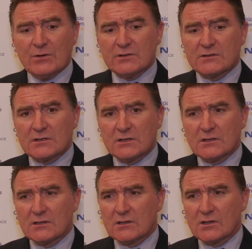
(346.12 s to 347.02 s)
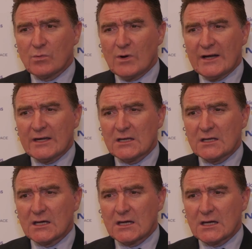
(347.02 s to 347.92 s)
we look at the
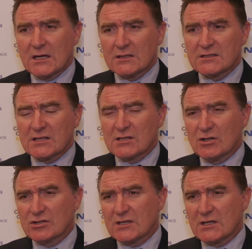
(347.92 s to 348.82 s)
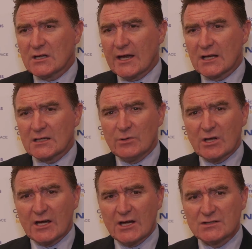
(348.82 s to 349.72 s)
way technology and our
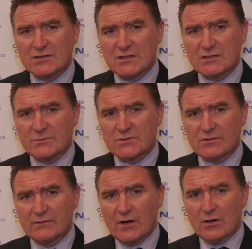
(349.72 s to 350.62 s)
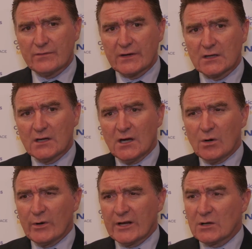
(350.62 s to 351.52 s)
communication systems are evolving,
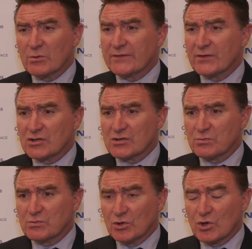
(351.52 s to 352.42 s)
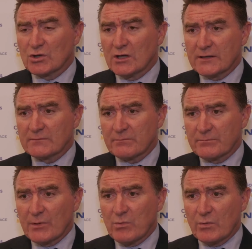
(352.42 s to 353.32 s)
we don't know what the future will look like,
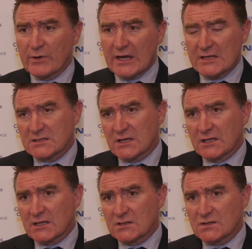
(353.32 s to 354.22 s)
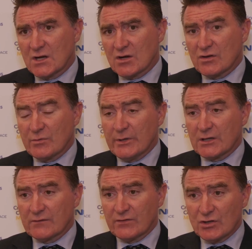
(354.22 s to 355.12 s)
but what we can say is there will be a
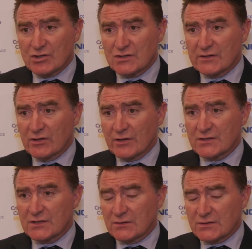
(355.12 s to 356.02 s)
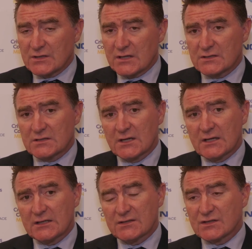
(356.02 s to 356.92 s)
convergence of a lot of skill sets
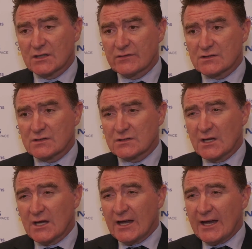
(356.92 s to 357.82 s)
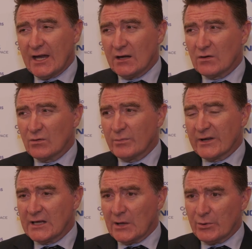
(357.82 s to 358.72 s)
and services, and it will be
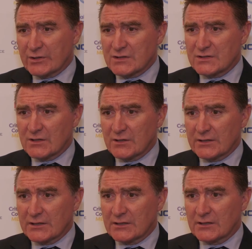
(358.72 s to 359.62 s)
a network society.